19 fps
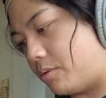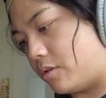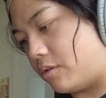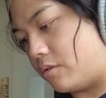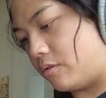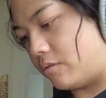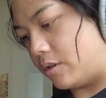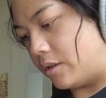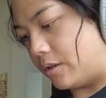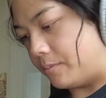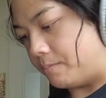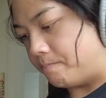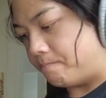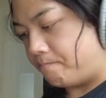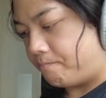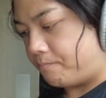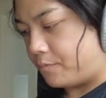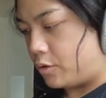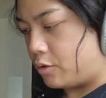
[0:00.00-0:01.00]
to um,
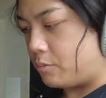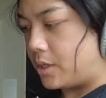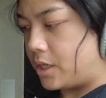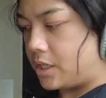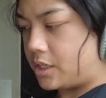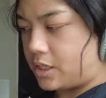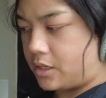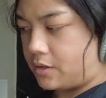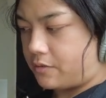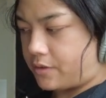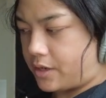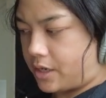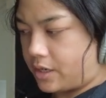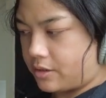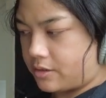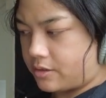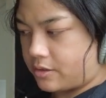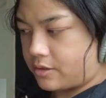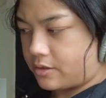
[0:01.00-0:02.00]
too many
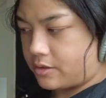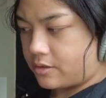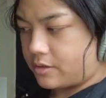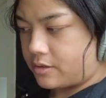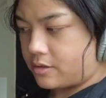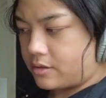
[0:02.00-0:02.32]
defects.